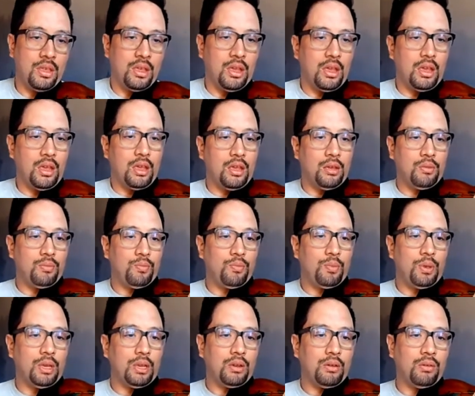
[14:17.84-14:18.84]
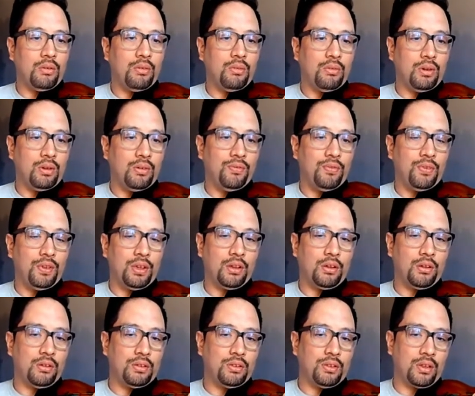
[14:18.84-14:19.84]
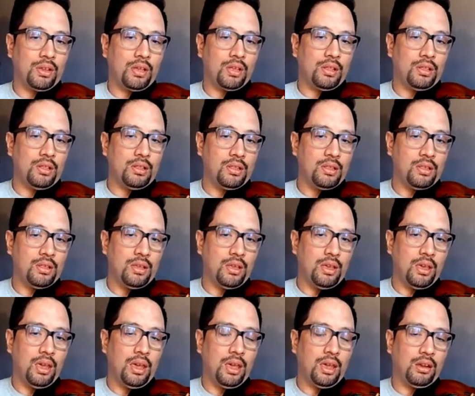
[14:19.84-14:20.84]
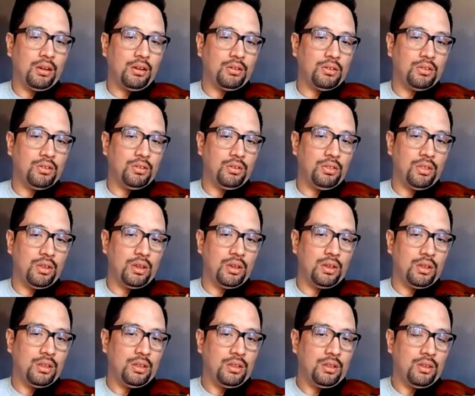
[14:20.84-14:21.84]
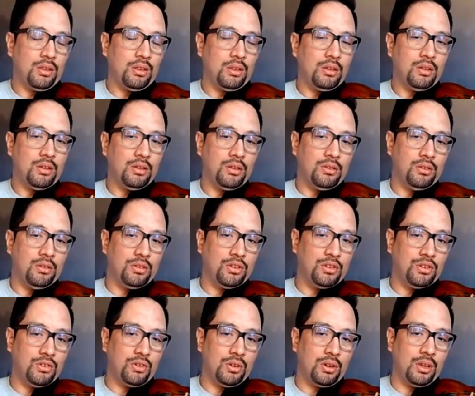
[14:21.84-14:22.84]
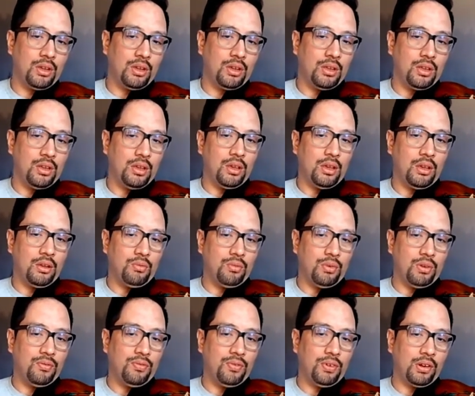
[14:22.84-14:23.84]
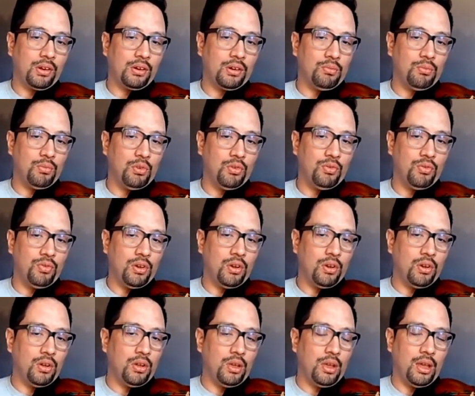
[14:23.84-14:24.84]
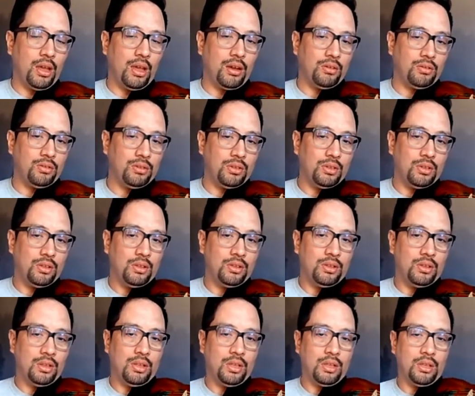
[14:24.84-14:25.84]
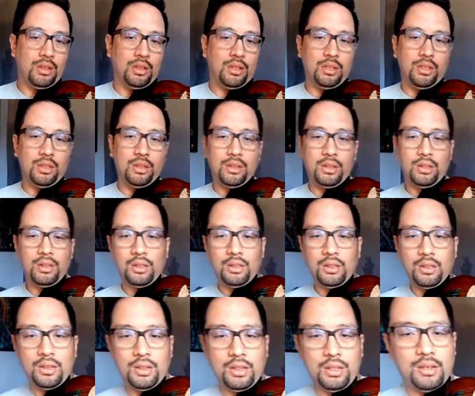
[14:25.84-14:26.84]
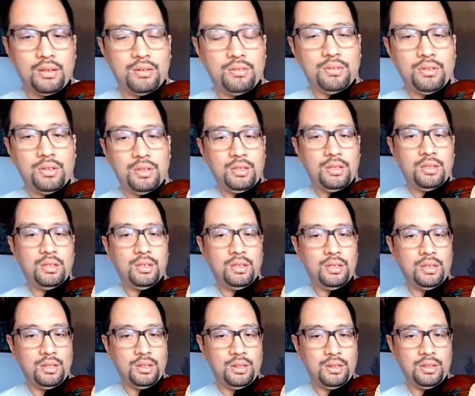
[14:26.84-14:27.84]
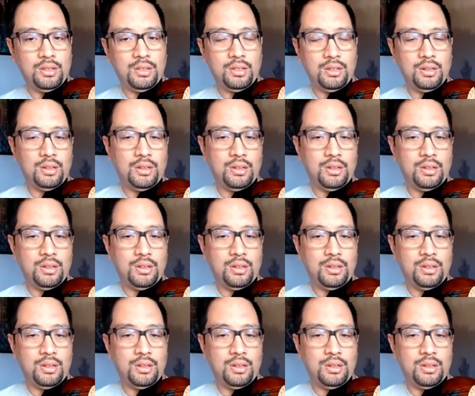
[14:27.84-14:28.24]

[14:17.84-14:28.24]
and pick one finger to anchor to the string and one finger to move out and in, out and in,